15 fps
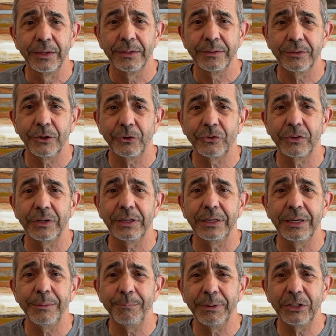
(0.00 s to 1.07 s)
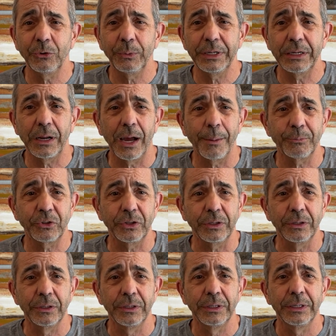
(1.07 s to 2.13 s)
There's an in-between
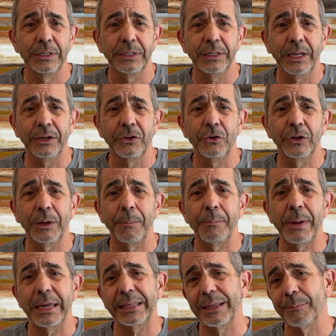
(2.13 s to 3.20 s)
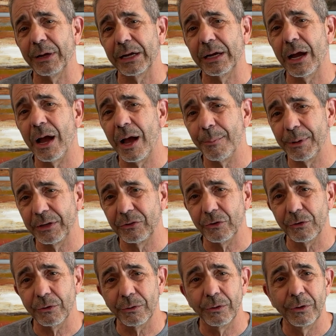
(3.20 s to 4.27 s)
option that you can make them a
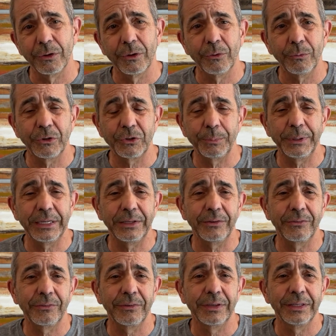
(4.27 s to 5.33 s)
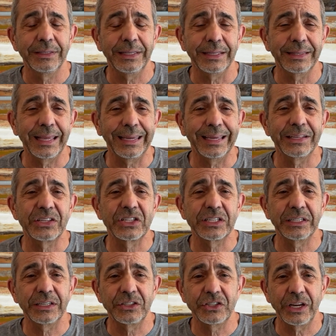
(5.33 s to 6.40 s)
commenter, which means that they can
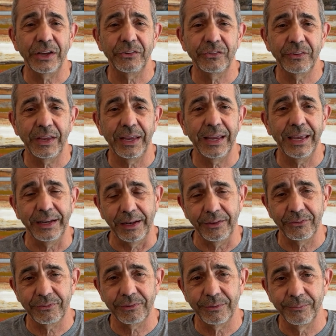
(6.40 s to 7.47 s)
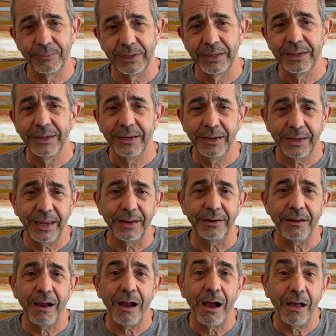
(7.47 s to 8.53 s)
suggest edits.
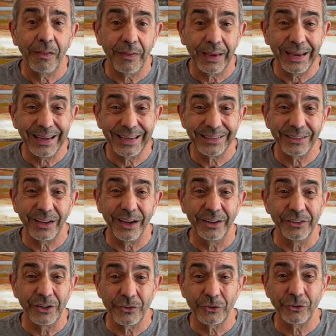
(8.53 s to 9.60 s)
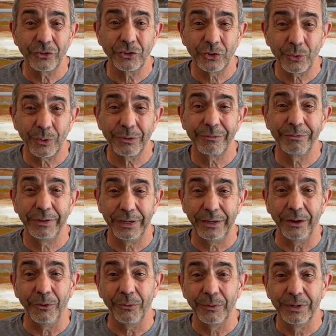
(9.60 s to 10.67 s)
Again, I'll add another short
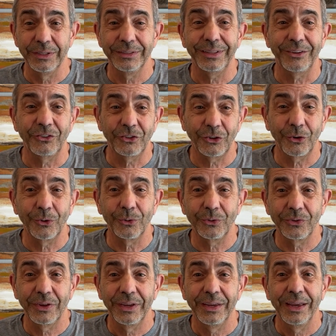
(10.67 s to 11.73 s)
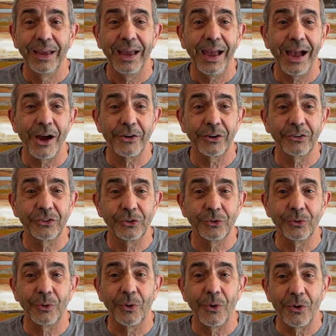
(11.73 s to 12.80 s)
video that shows how to
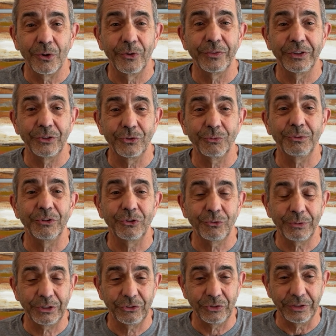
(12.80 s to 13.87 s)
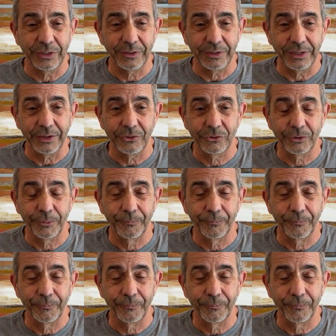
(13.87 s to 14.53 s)
do all of these restriction things.